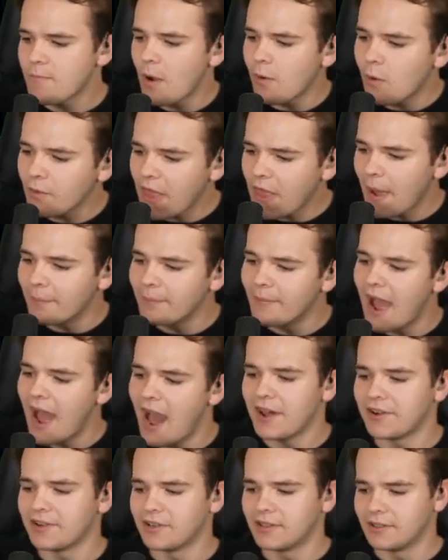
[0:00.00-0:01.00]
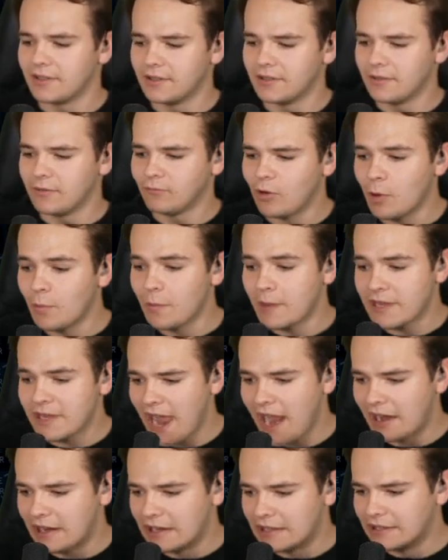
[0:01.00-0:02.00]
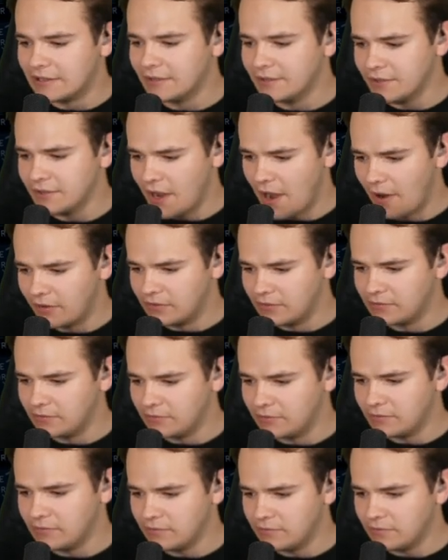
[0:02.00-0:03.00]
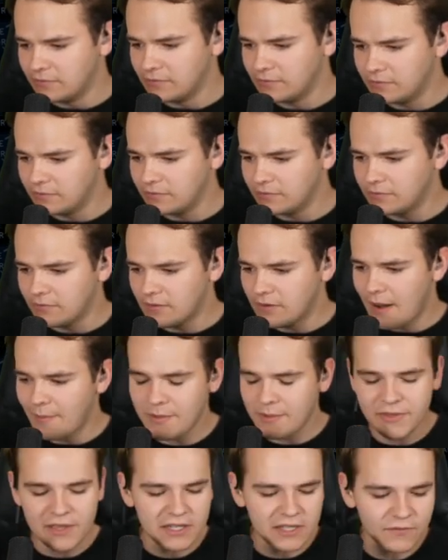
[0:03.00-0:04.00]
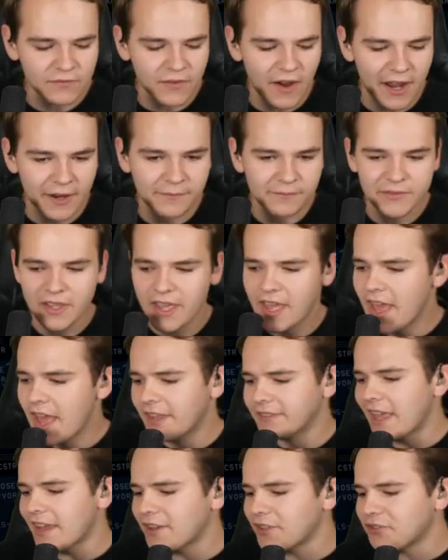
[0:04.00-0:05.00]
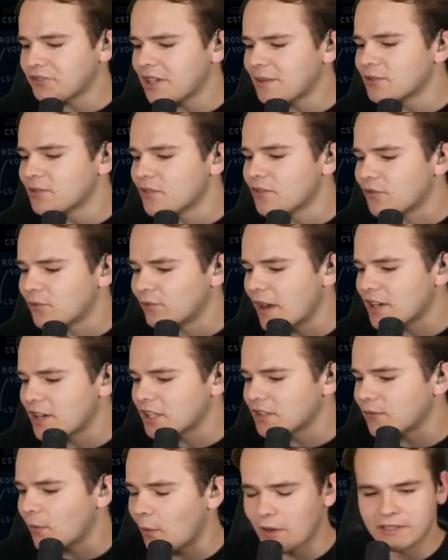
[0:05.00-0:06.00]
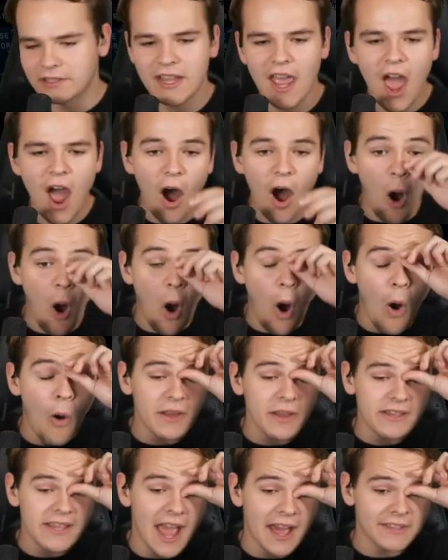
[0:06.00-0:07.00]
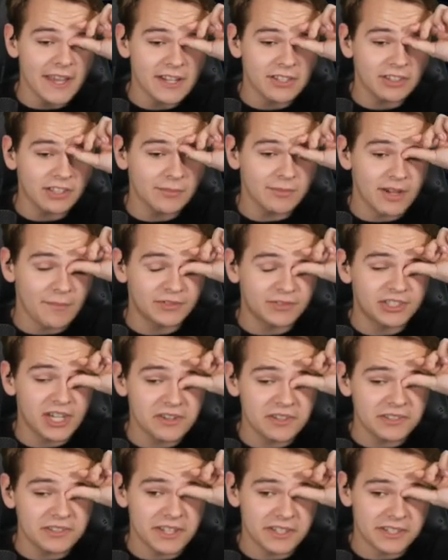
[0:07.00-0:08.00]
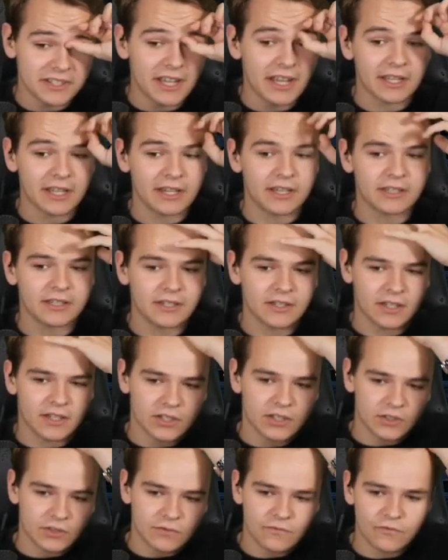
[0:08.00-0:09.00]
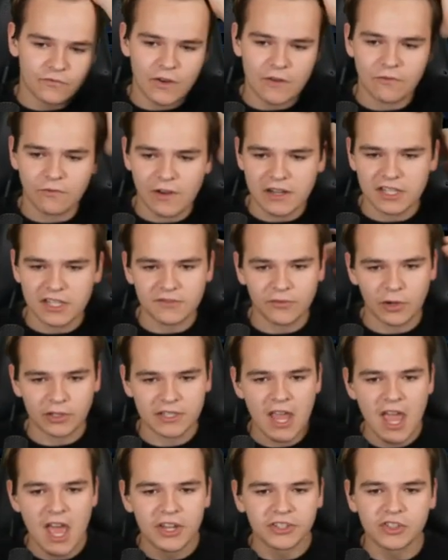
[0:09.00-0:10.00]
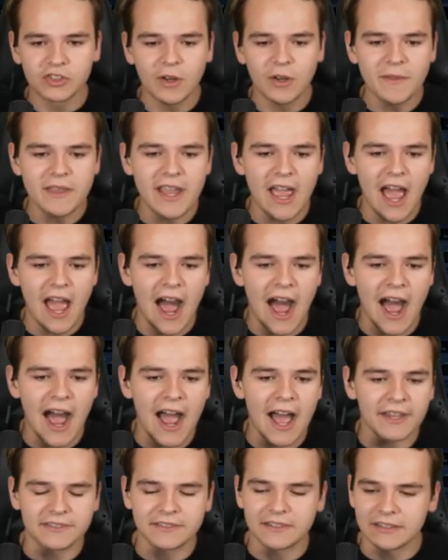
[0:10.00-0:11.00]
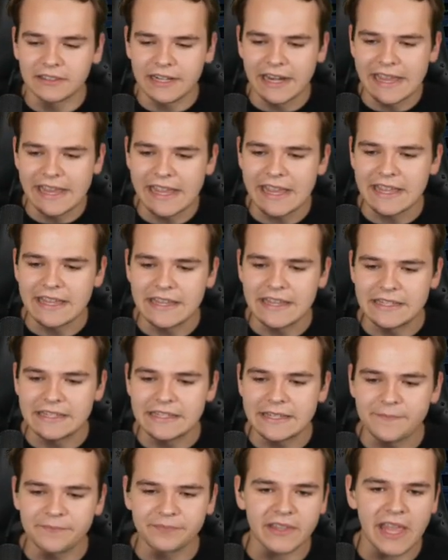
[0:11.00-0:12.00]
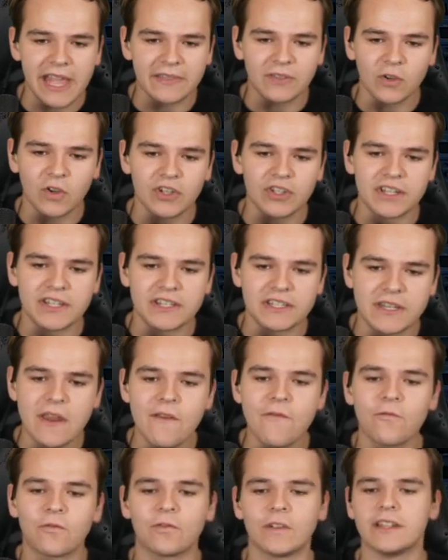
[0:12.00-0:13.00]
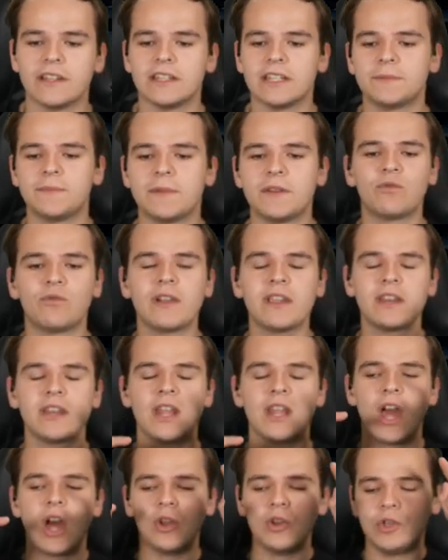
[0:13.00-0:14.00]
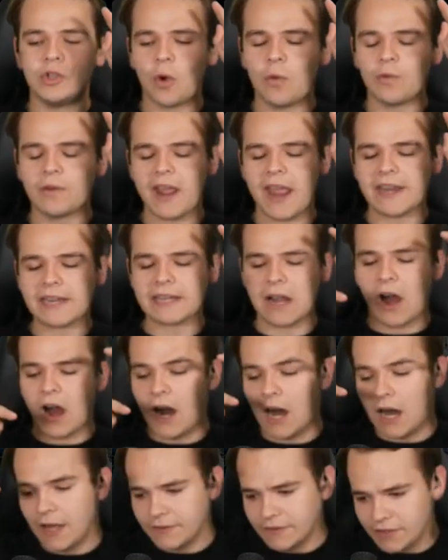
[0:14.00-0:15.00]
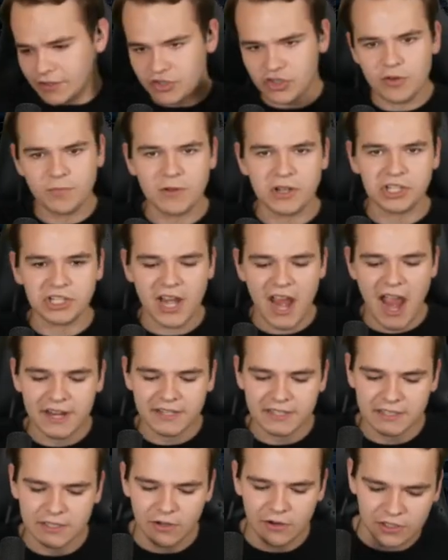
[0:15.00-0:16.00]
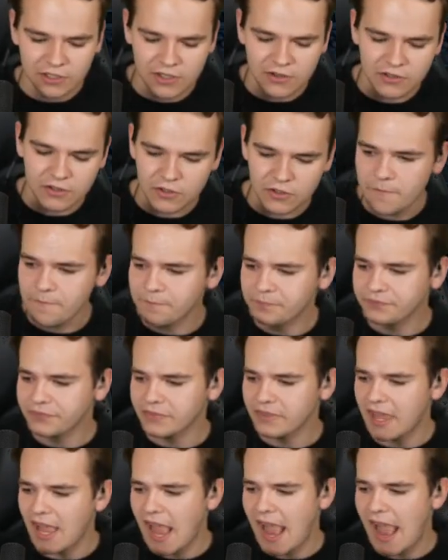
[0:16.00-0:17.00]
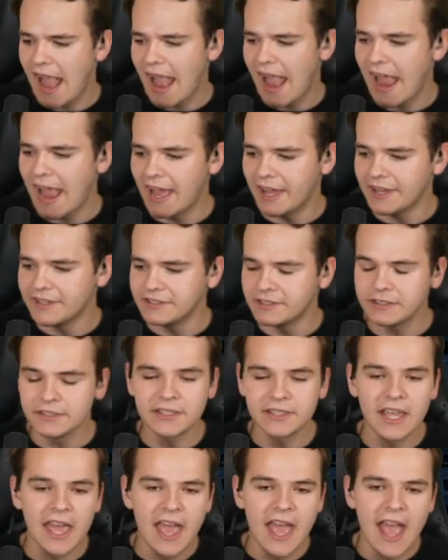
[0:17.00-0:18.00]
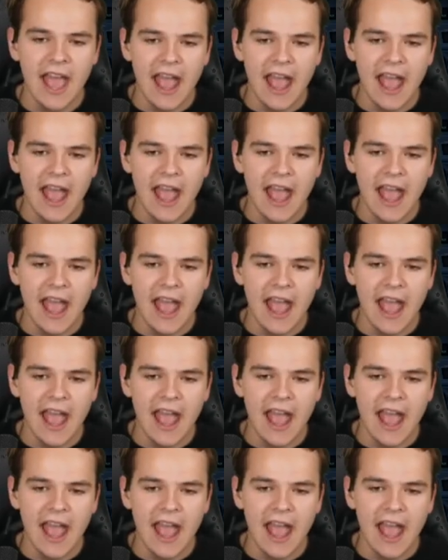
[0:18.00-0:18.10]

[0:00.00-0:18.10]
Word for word: But will that matter? Will we care? No. Everything's fine. Next stream do a French voice. Oh yeah, next stream I'm generally gonna gonna, gonna do a French voice. So something uh there is like there is a difference between donating on super chats so on YouTube and